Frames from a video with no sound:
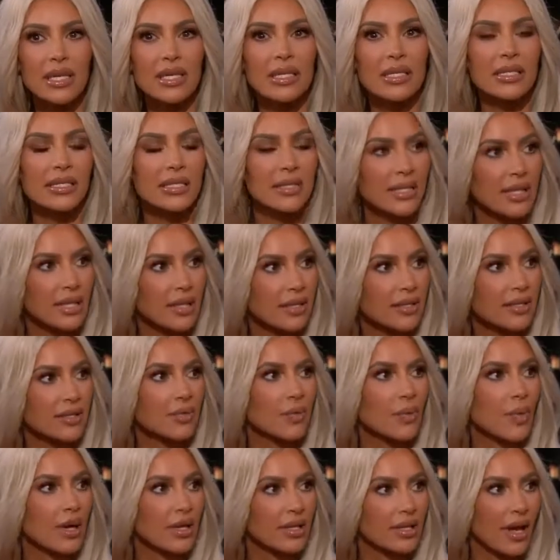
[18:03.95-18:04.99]
going to see
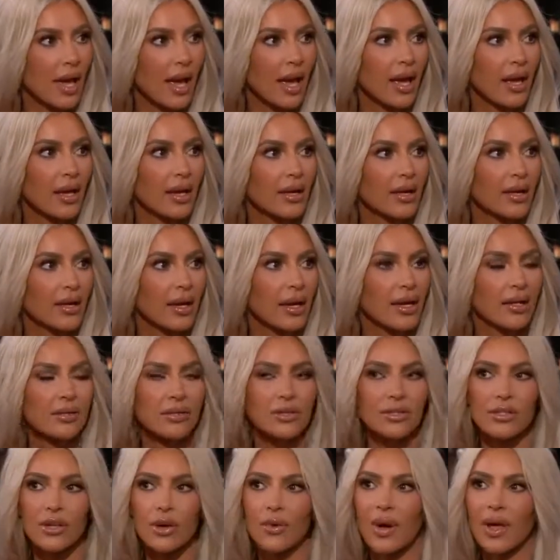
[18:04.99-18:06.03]
this one day. And
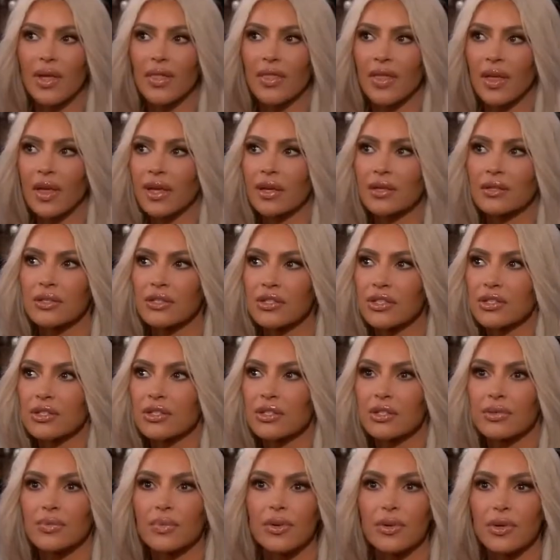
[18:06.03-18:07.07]
so I think it's
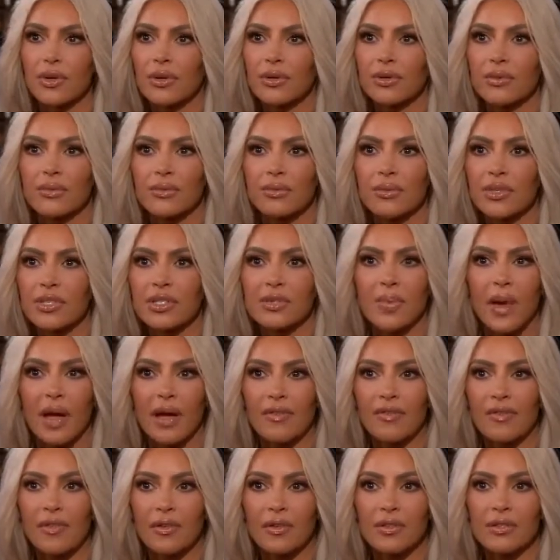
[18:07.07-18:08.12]
just super
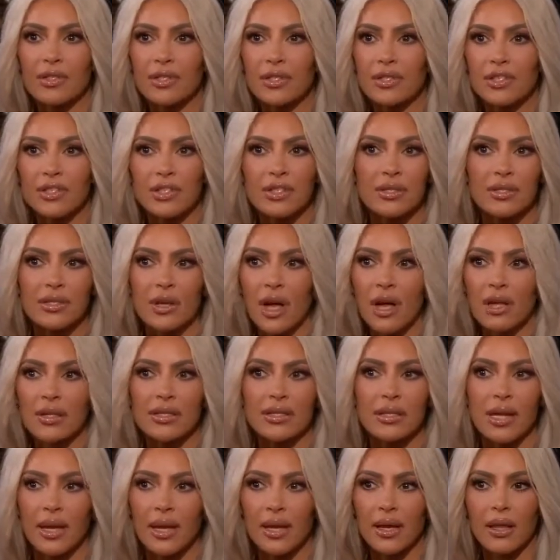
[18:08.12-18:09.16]
respectful to just
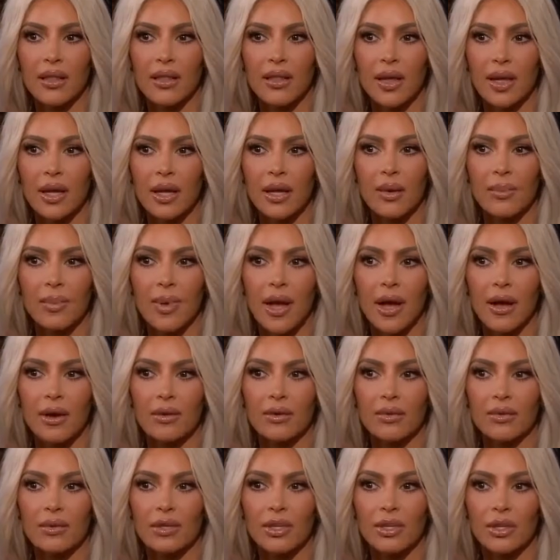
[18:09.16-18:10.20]
not say anything
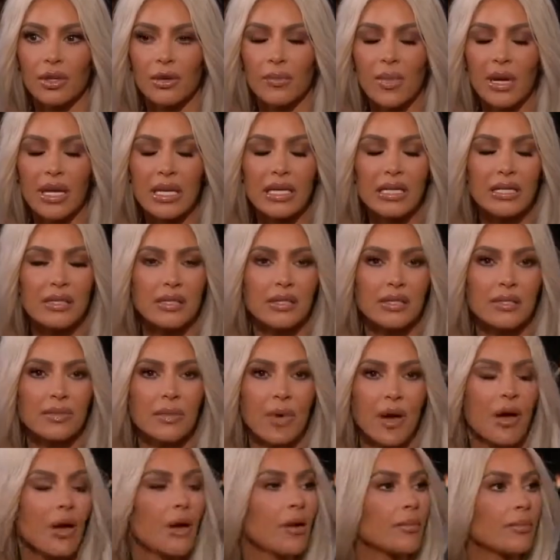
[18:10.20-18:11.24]
about, you know, my niece's
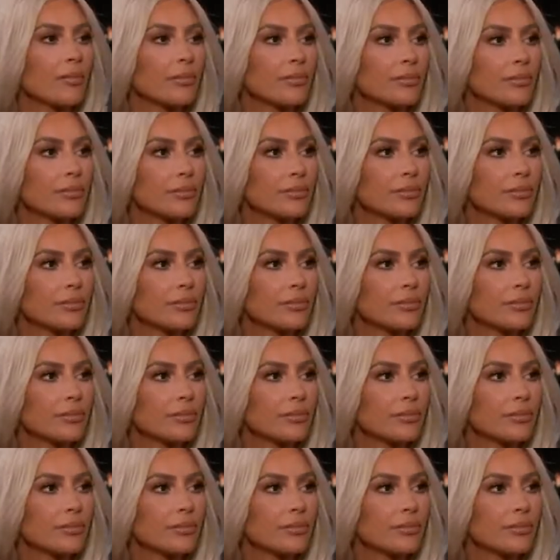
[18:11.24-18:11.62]
mom.